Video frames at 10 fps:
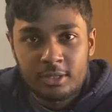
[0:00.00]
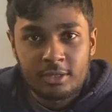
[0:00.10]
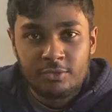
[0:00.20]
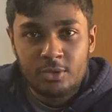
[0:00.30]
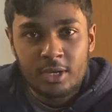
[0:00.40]
and
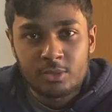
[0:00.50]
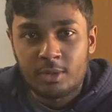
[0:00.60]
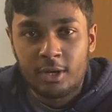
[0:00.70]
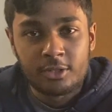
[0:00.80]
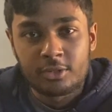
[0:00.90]
if you guys
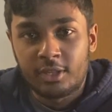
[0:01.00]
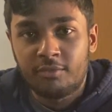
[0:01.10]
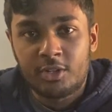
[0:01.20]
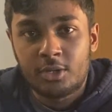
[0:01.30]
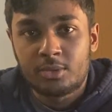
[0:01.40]
want other like
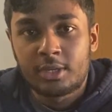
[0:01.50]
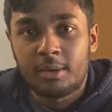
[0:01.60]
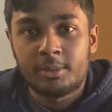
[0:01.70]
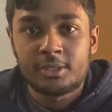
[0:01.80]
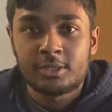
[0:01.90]
video
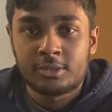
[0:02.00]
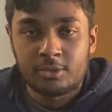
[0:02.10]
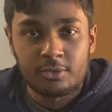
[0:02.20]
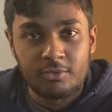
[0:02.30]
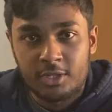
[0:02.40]
topics
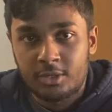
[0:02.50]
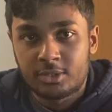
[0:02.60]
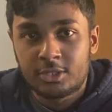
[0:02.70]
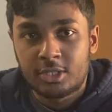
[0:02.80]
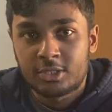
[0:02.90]
or video
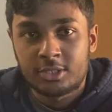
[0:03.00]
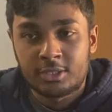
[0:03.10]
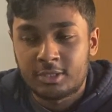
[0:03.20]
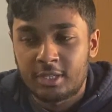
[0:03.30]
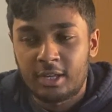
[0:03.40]

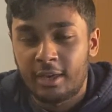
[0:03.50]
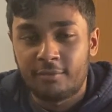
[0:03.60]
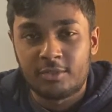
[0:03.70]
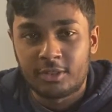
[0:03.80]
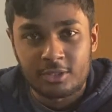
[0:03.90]
suggestions that have
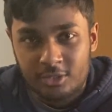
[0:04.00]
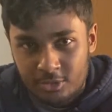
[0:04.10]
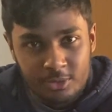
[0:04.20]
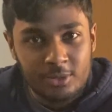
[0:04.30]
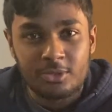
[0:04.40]
nothing to do
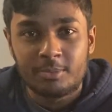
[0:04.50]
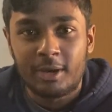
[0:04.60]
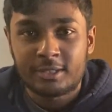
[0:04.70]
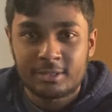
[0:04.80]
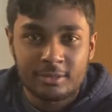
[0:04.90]
with YouTube
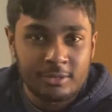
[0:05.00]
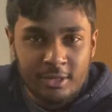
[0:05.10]
boxing,